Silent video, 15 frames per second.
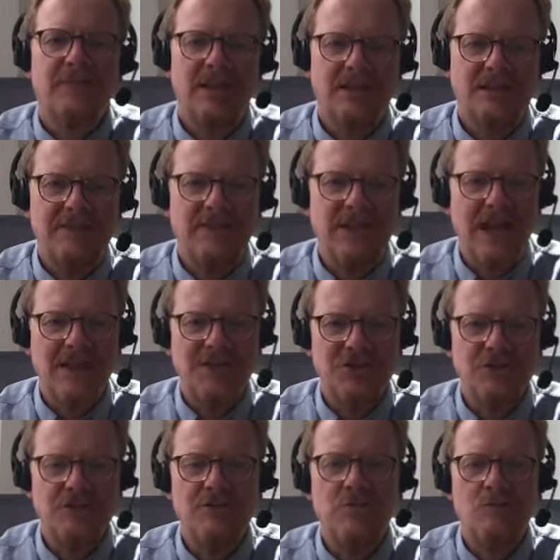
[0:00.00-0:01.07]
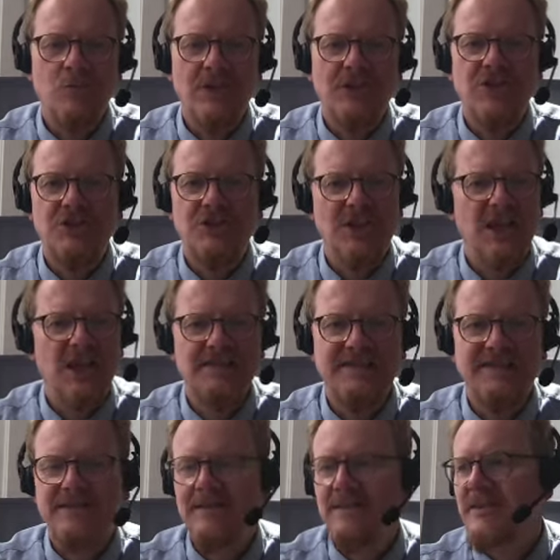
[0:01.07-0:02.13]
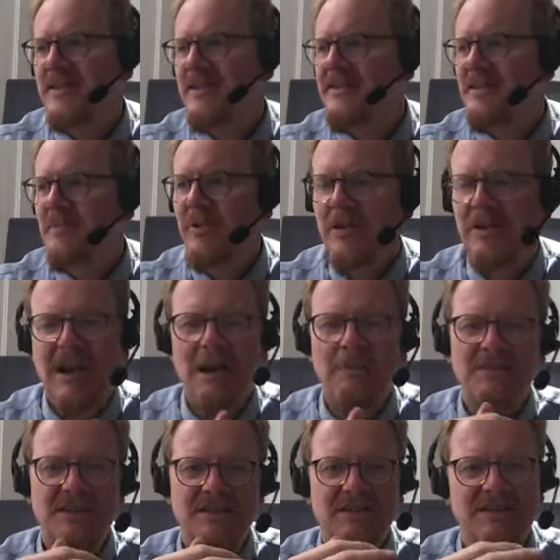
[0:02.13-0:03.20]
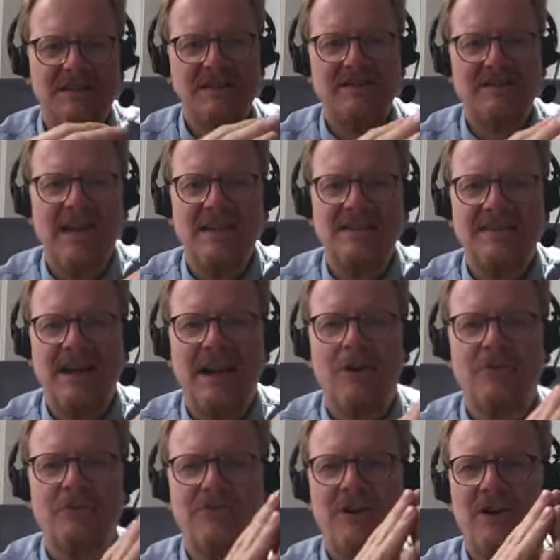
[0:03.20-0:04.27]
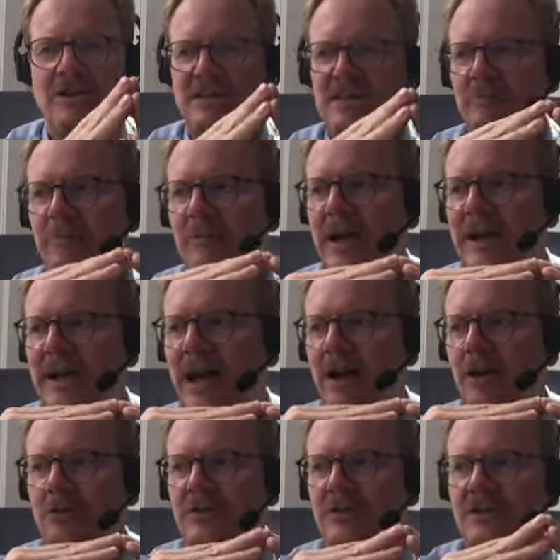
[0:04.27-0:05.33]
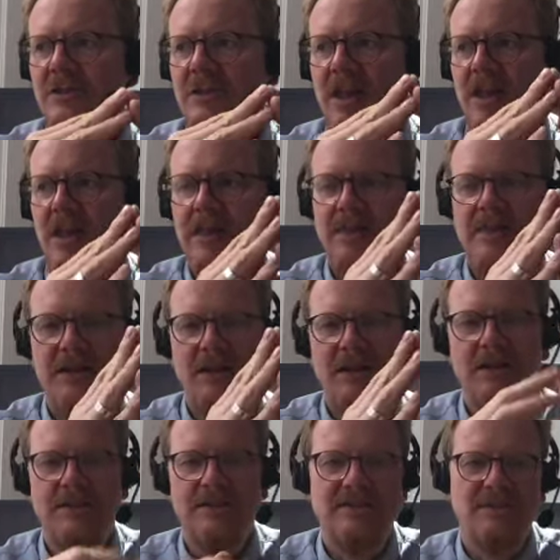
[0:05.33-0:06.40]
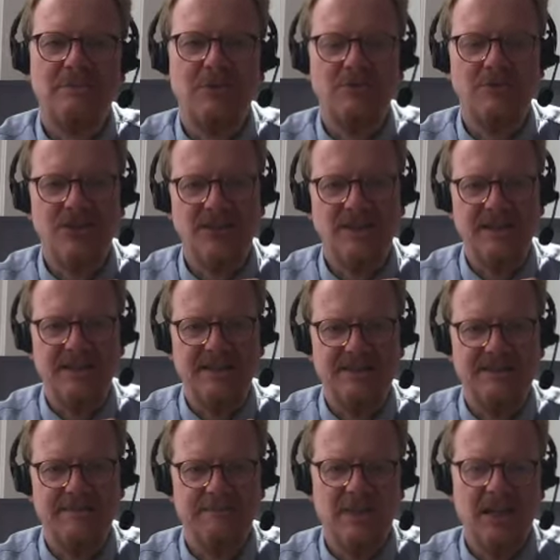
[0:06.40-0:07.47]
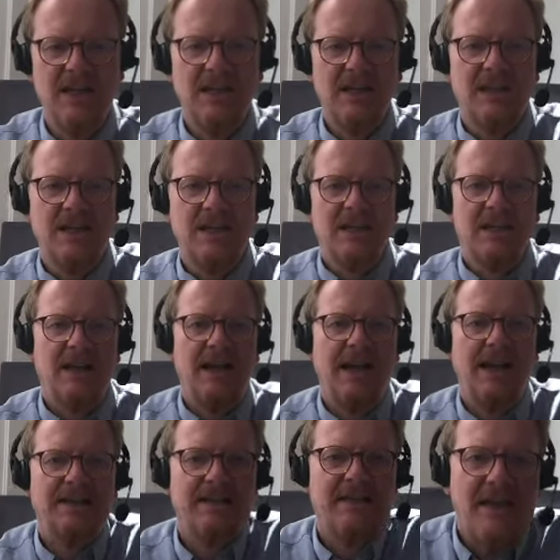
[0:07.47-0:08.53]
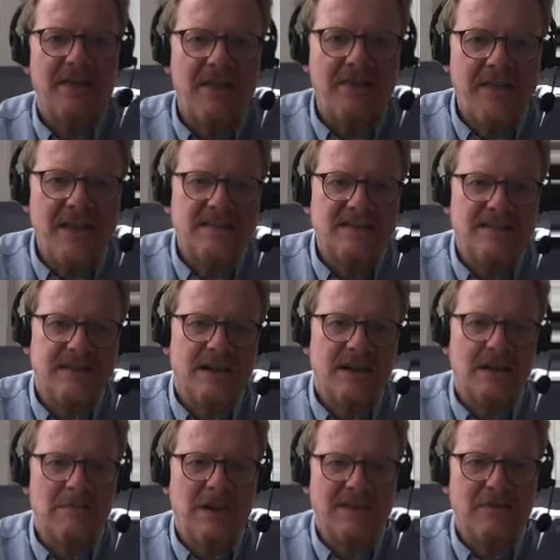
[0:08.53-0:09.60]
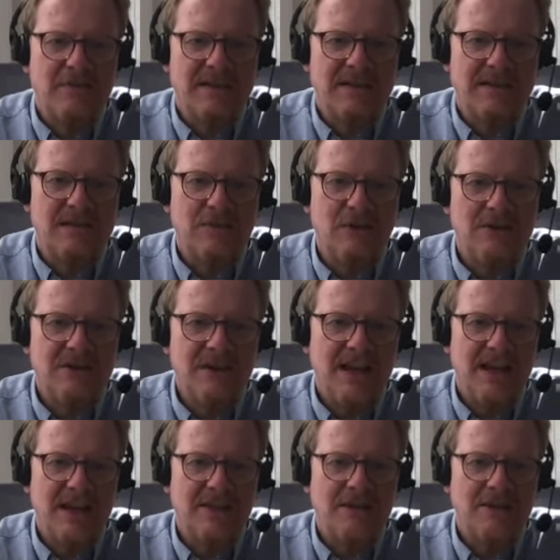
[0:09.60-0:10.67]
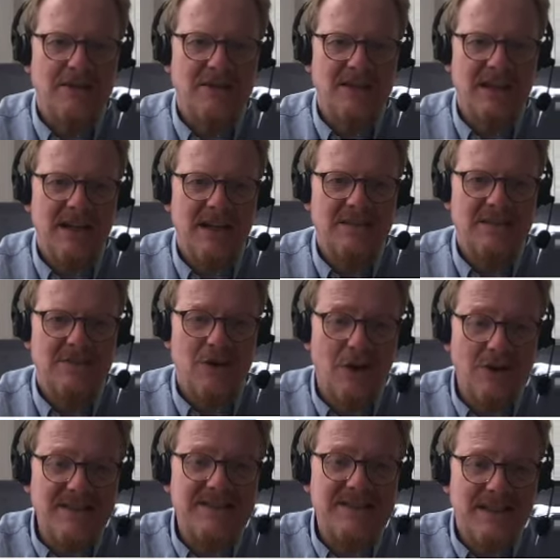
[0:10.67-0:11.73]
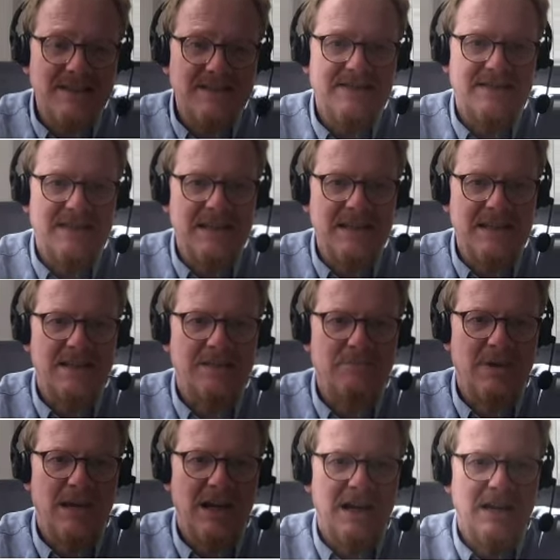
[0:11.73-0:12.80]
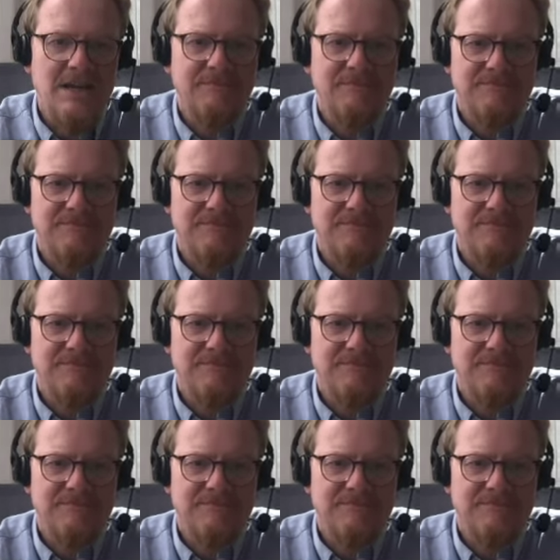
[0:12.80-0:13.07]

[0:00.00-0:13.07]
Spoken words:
deviation, which just is the parameter that decides how far spread out the distribution is. And the other things here are mathematical constants, e and pi.